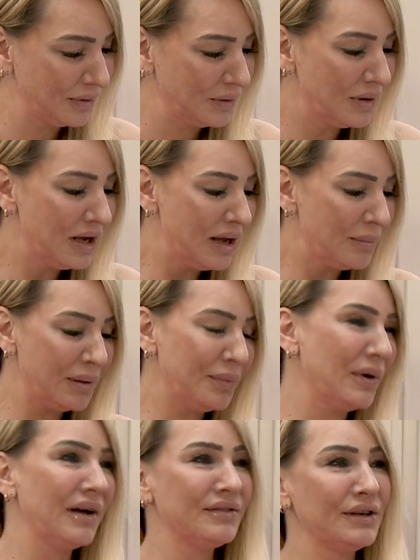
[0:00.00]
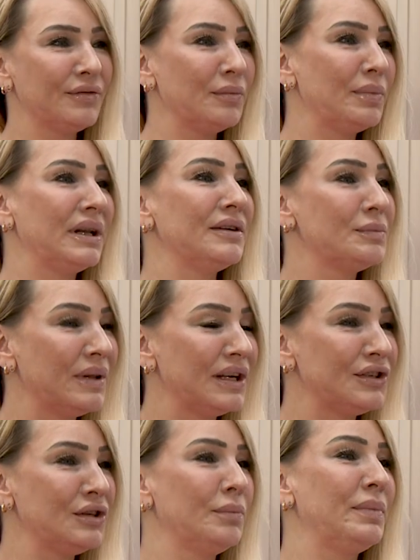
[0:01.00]
Well, people have different beliefs, but
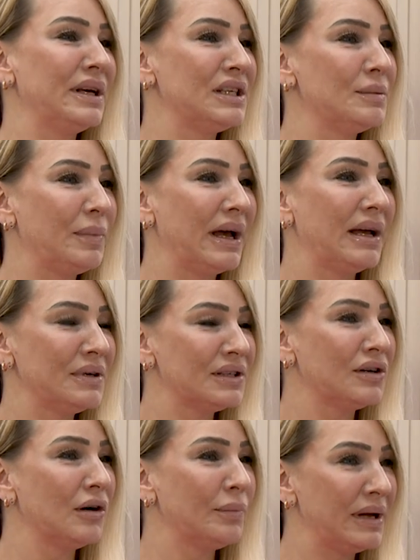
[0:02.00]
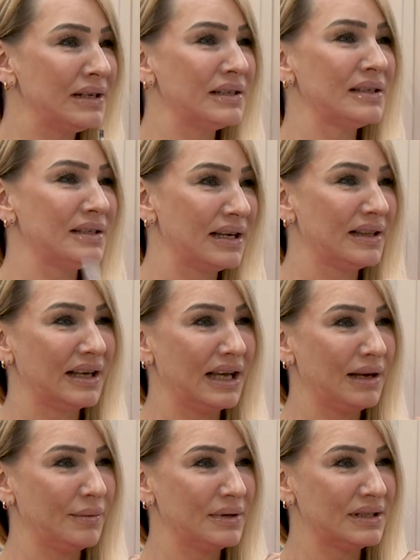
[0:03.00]
there should be a debate. I mean, Scott Benton said that
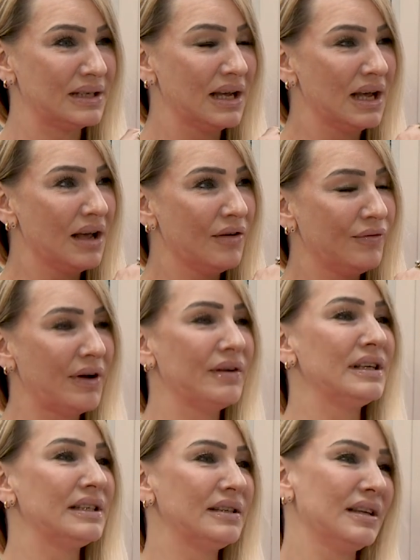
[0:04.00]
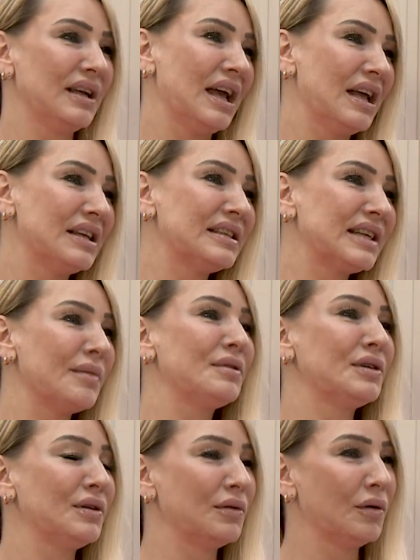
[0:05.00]
he was very
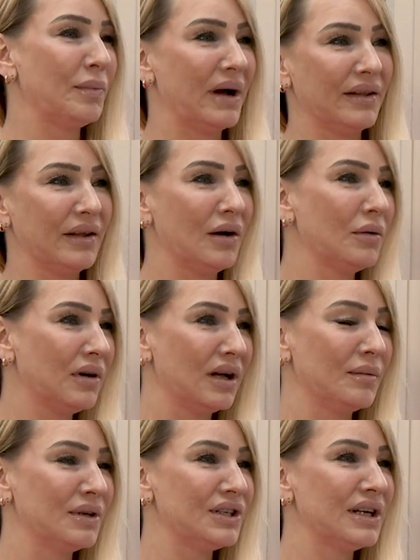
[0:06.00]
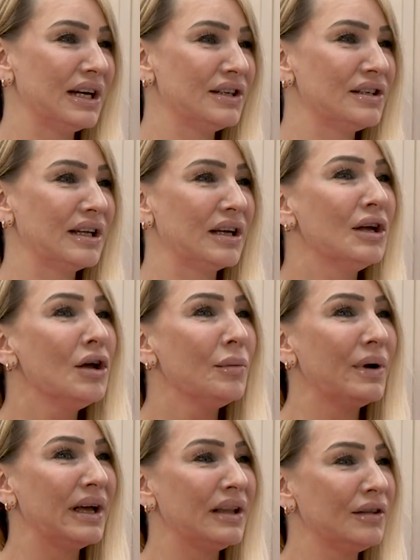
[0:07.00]
sceptical about the whole climate change thing,
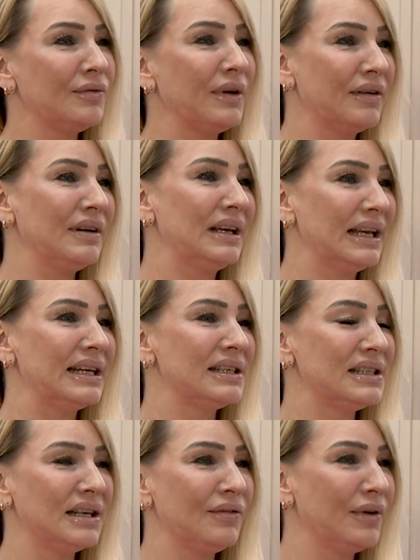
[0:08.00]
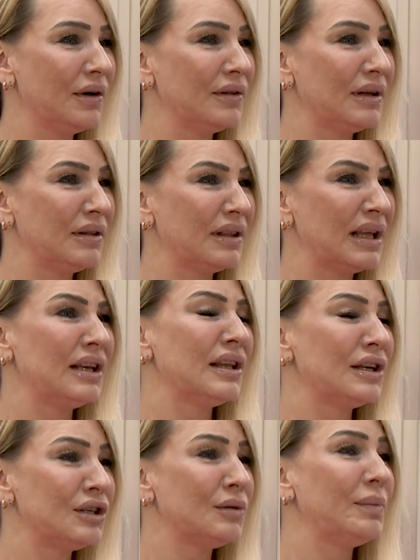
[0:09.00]
but at the very least, he felt that
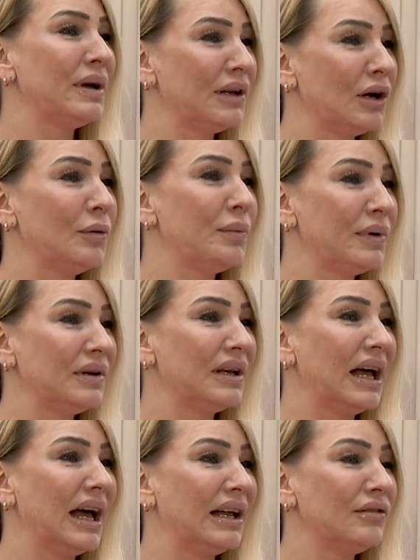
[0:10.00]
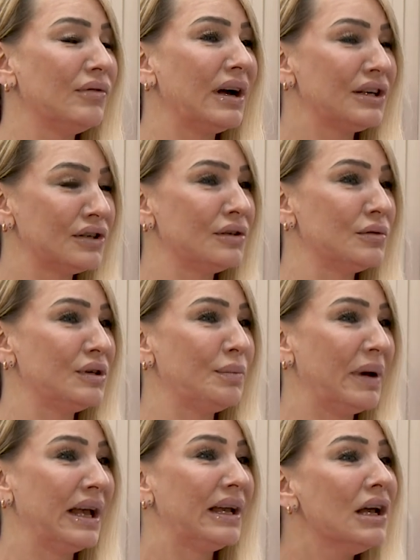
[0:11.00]
there should be an open and rational
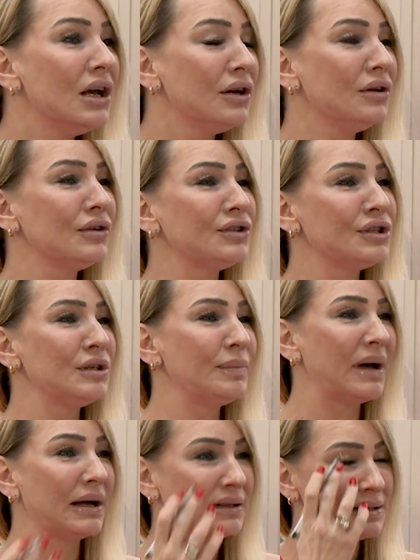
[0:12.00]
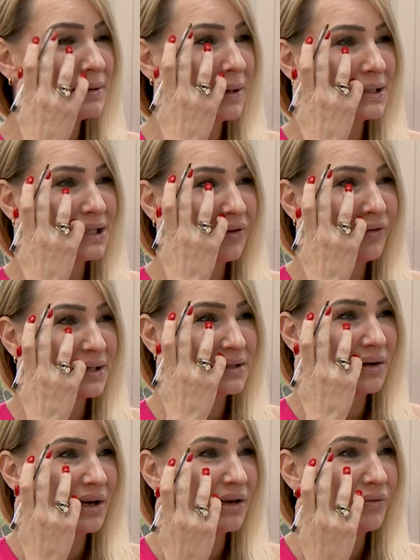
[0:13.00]
debate, not just about the scientific
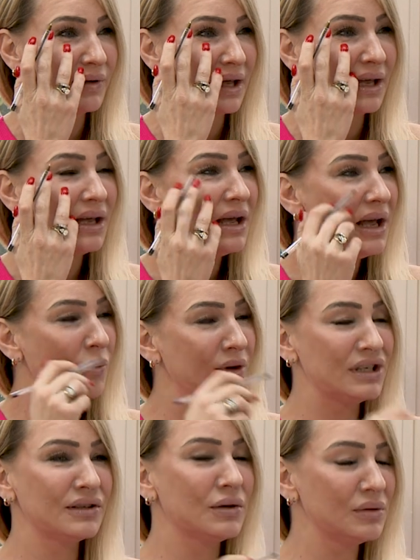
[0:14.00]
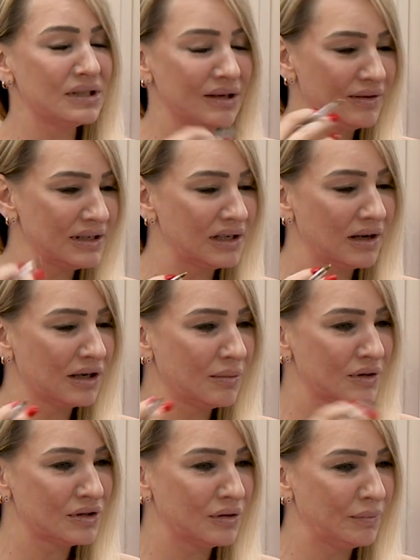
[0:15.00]
side of it, which of course there is
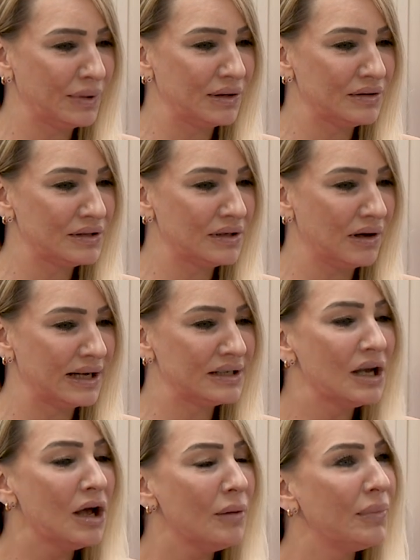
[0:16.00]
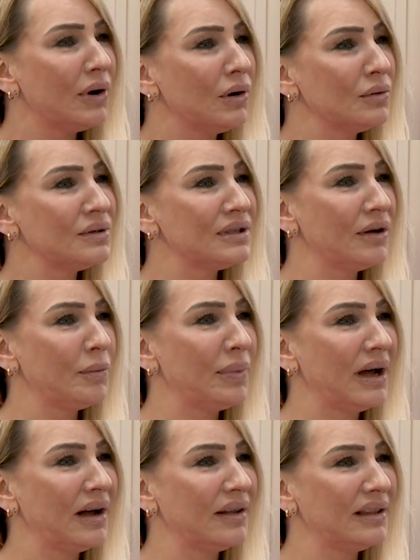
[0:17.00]
arguments on both sides, but also
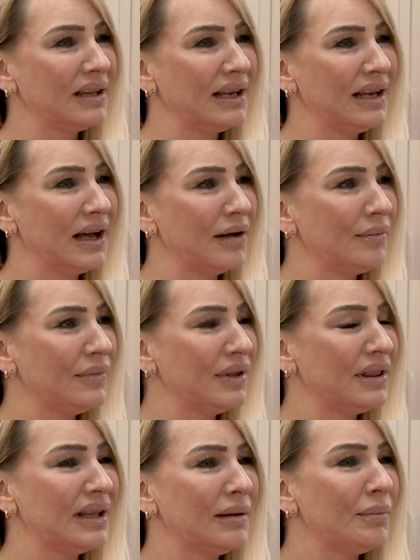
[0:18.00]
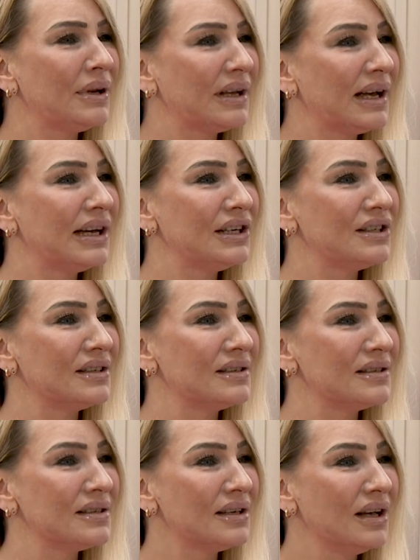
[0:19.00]
about the
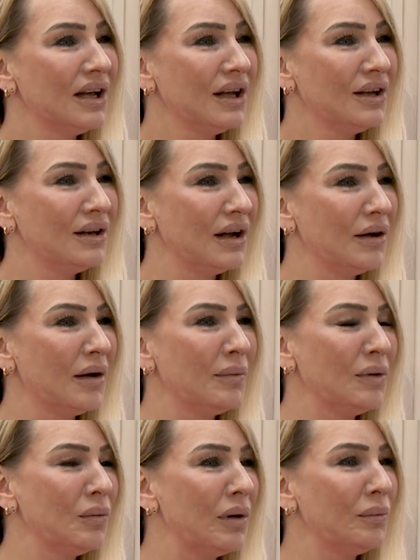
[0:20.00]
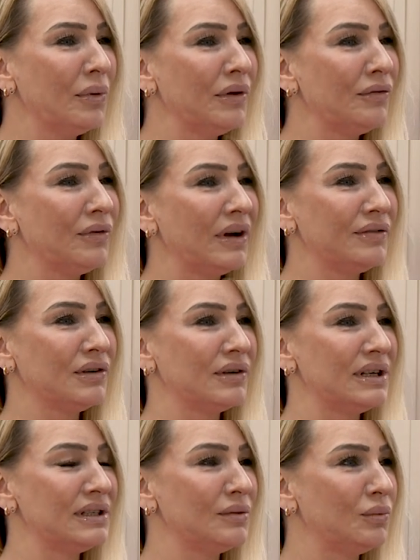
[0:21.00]
implications. You know, I mean, 1.5
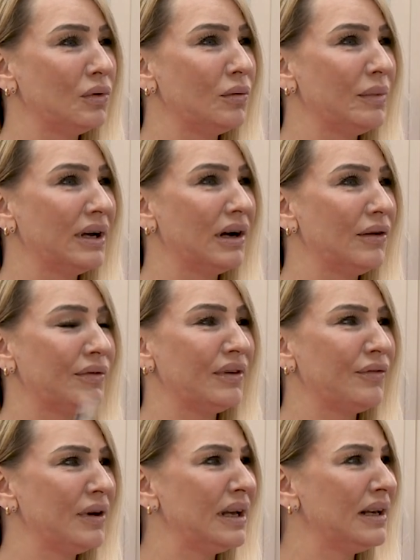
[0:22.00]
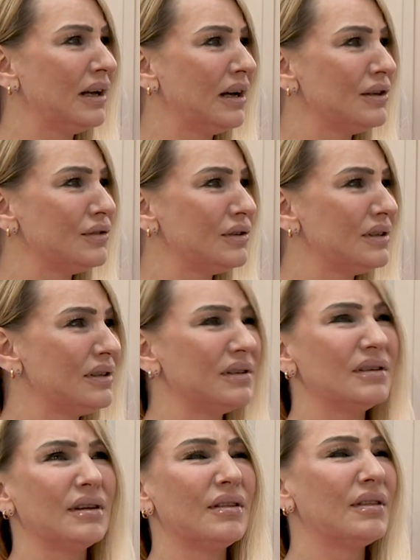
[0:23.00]
degrees of warming in
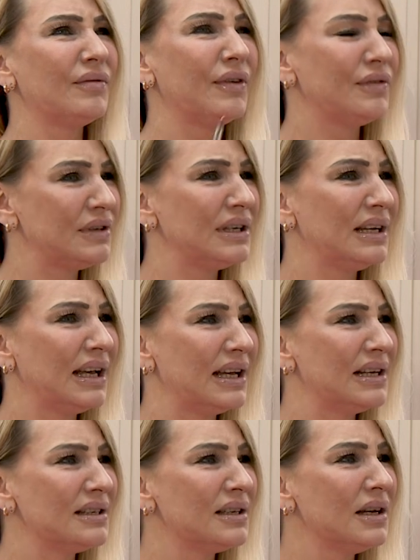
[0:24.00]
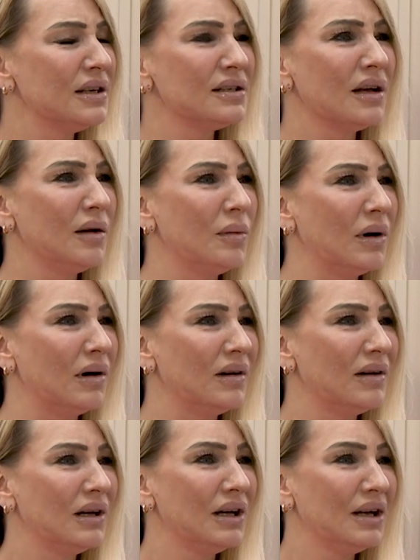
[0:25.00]
150 years. So what?